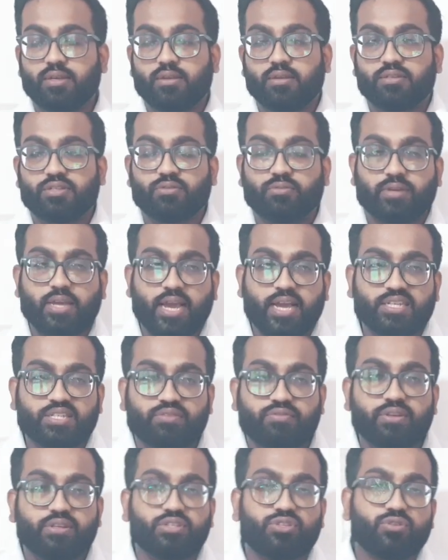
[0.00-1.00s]
So
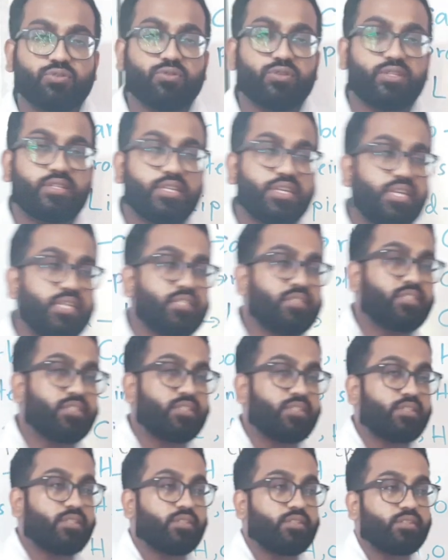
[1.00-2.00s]
gastric juice
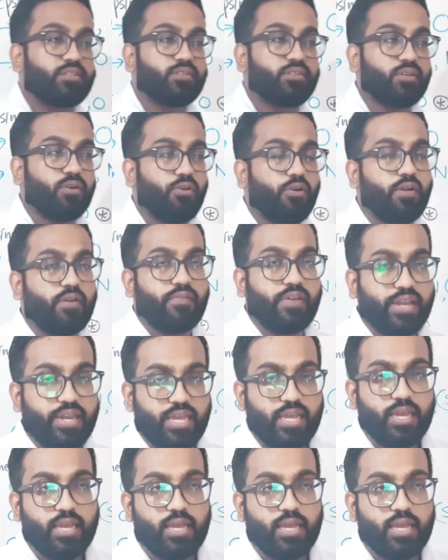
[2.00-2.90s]
is already